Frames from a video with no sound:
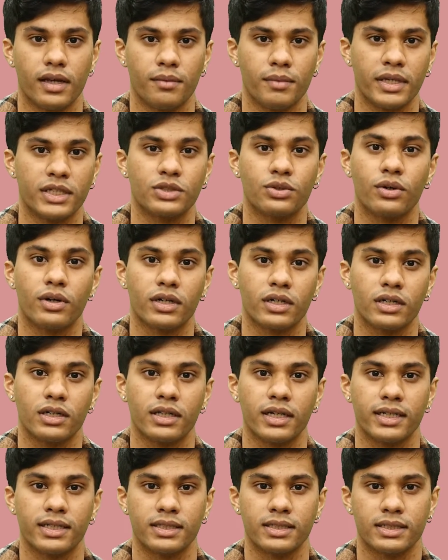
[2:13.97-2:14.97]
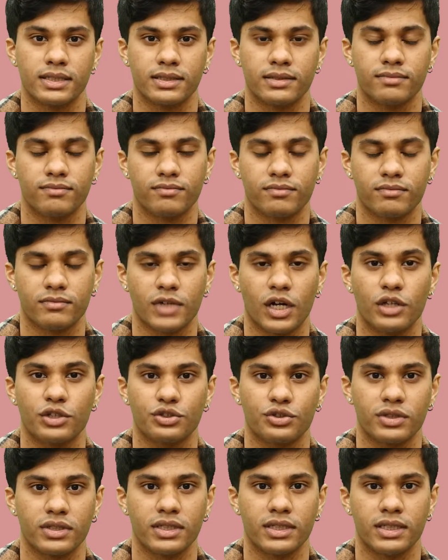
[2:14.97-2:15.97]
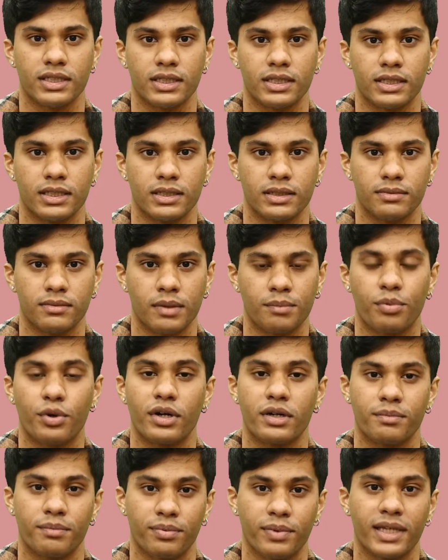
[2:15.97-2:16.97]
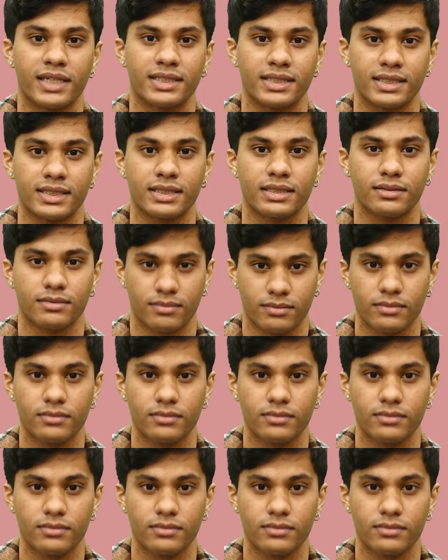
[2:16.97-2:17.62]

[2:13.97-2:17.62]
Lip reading: historical, and culturally important places.